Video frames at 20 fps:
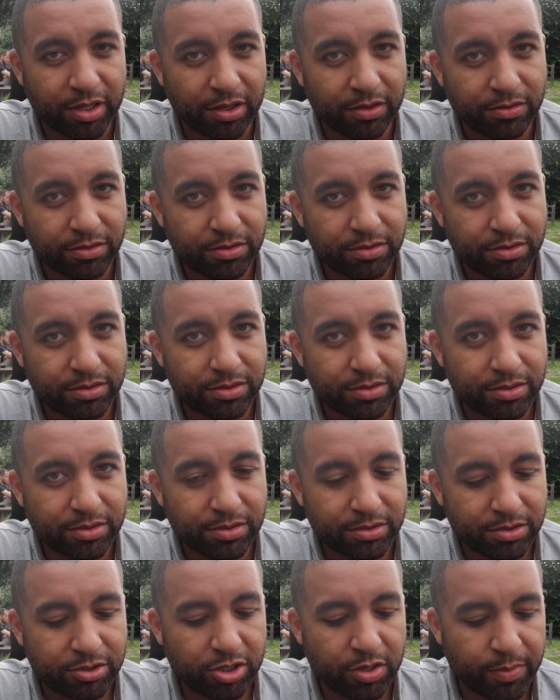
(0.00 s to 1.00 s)
know,
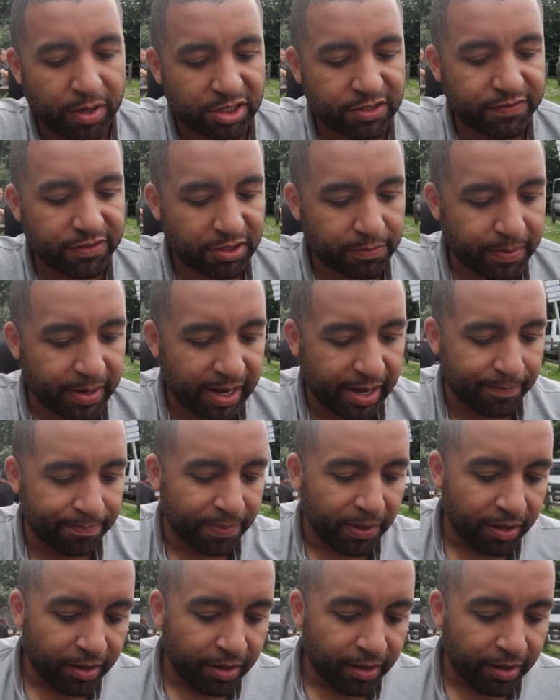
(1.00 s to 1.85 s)
too much for Japan.